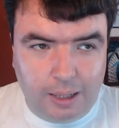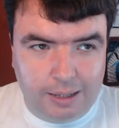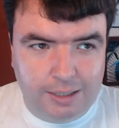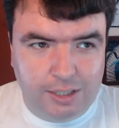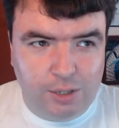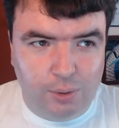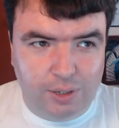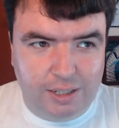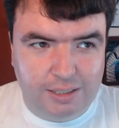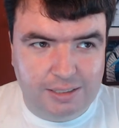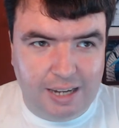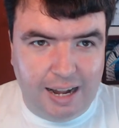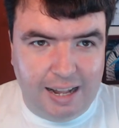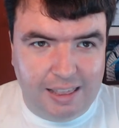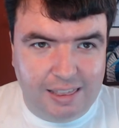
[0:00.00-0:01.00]
Cuties.
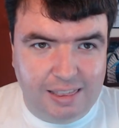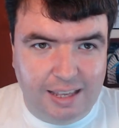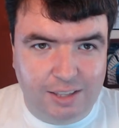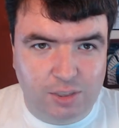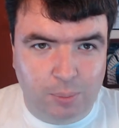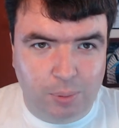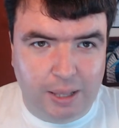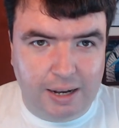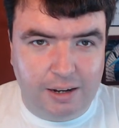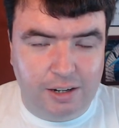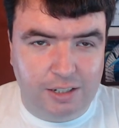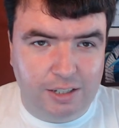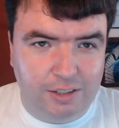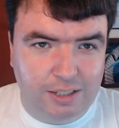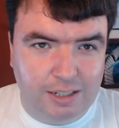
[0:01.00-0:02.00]
I think the Black
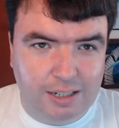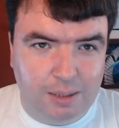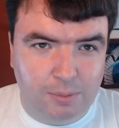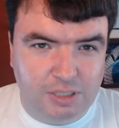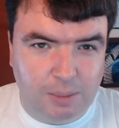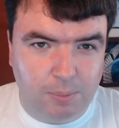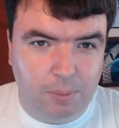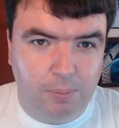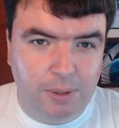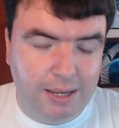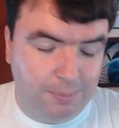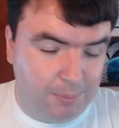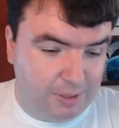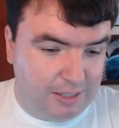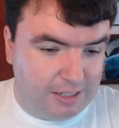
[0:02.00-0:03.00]
Carnelia comes up a
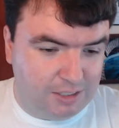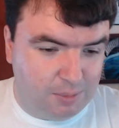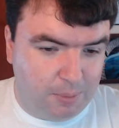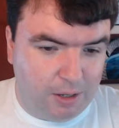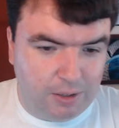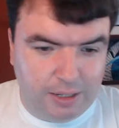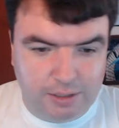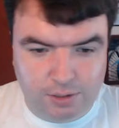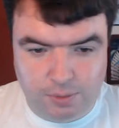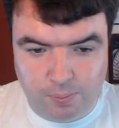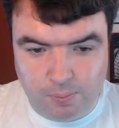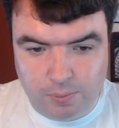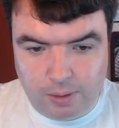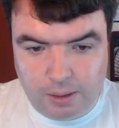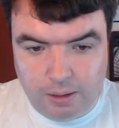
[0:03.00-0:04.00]
bit, but that's about it.
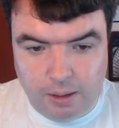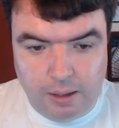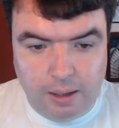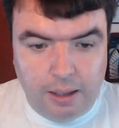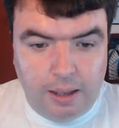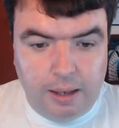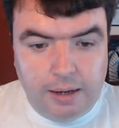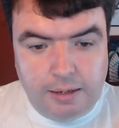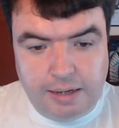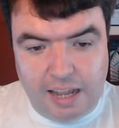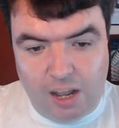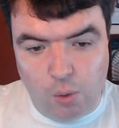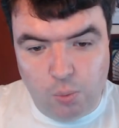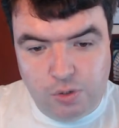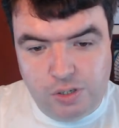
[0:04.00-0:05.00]

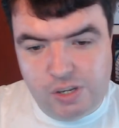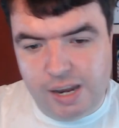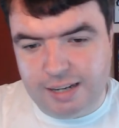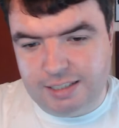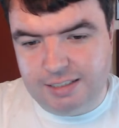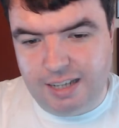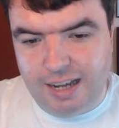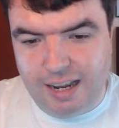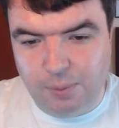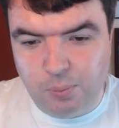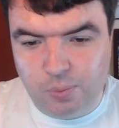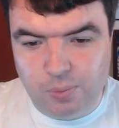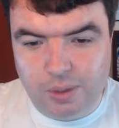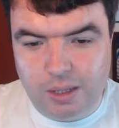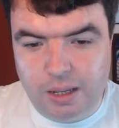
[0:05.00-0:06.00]
Now, next time,
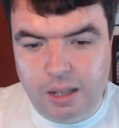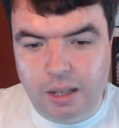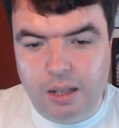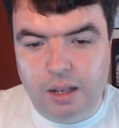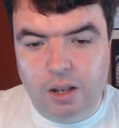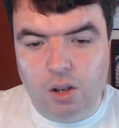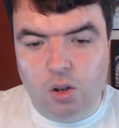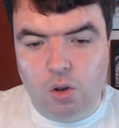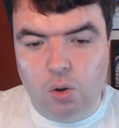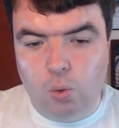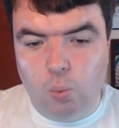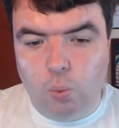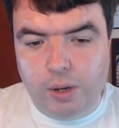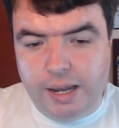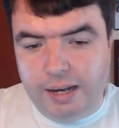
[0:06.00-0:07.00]

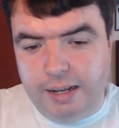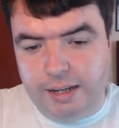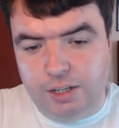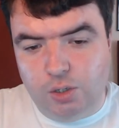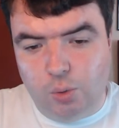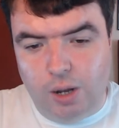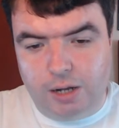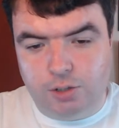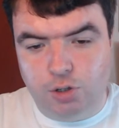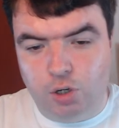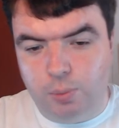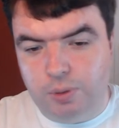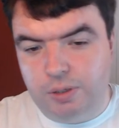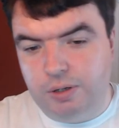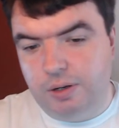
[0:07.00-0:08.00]
we're getting into
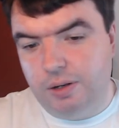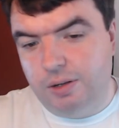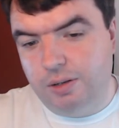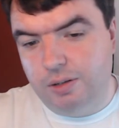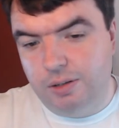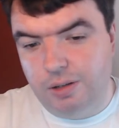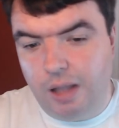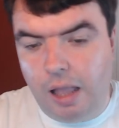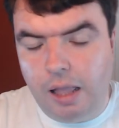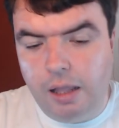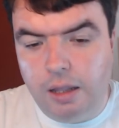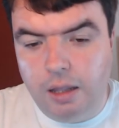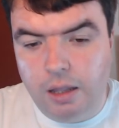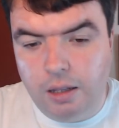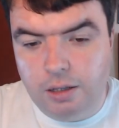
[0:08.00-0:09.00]
October,
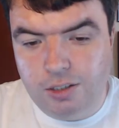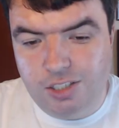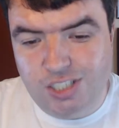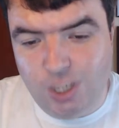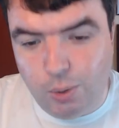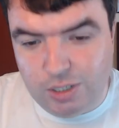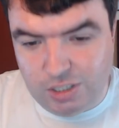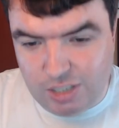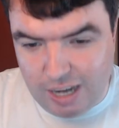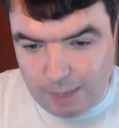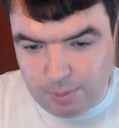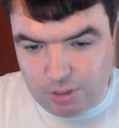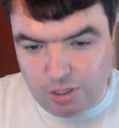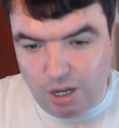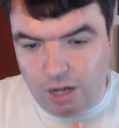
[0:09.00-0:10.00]
so it's
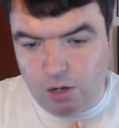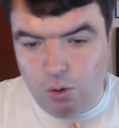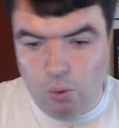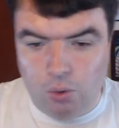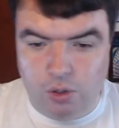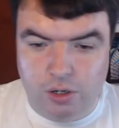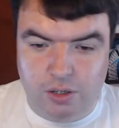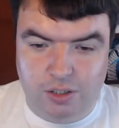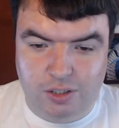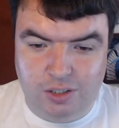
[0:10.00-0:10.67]
time to talk horror.